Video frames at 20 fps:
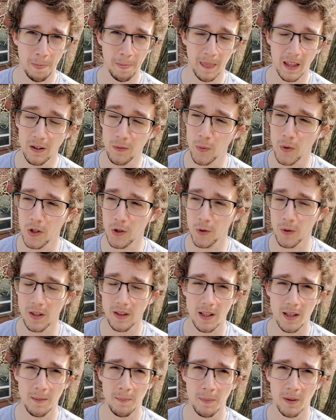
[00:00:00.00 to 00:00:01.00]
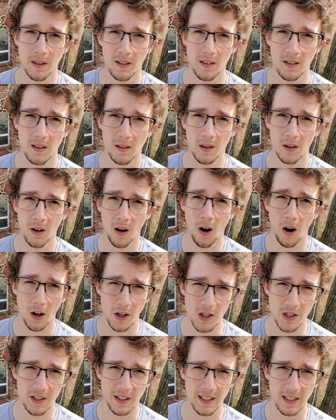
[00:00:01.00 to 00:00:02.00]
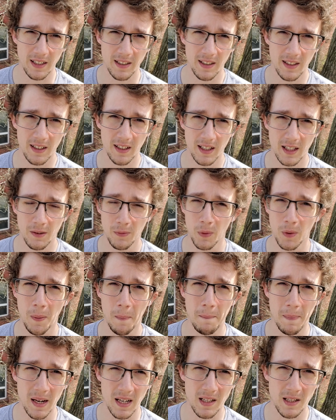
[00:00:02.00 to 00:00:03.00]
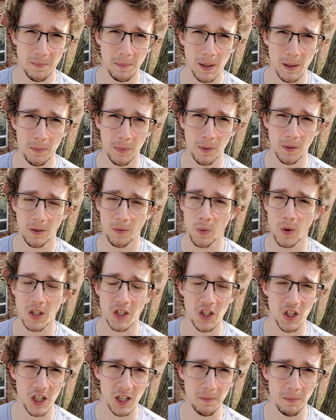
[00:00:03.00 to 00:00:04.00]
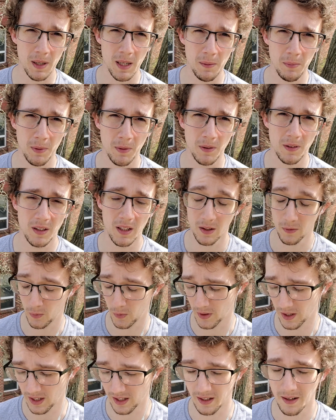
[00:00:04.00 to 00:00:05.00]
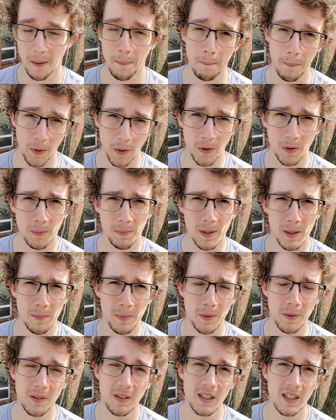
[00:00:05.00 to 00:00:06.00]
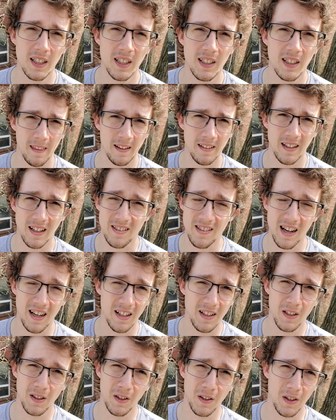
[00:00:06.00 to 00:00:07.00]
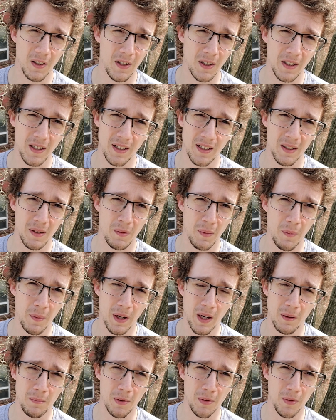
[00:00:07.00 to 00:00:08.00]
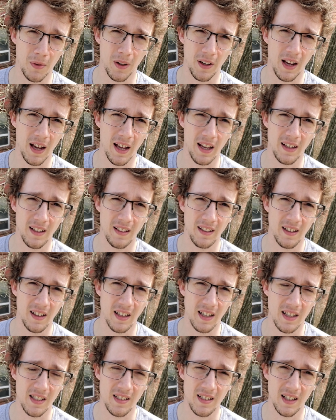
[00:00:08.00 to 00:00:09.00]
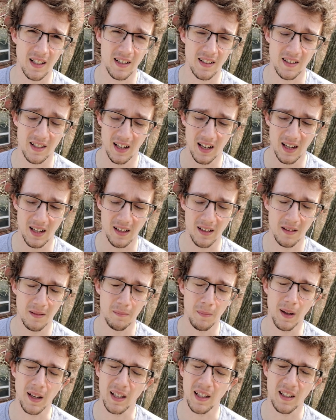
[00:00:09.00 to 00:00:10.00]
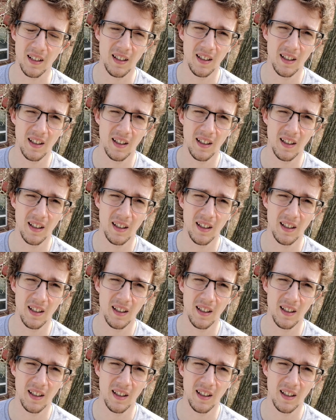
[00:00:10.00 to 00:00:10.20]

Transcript: If we treat them harshly, if we're mean to people, if we cheat people, if we murder people, that's not going to look good when we come before God. And he says, hey, Mike,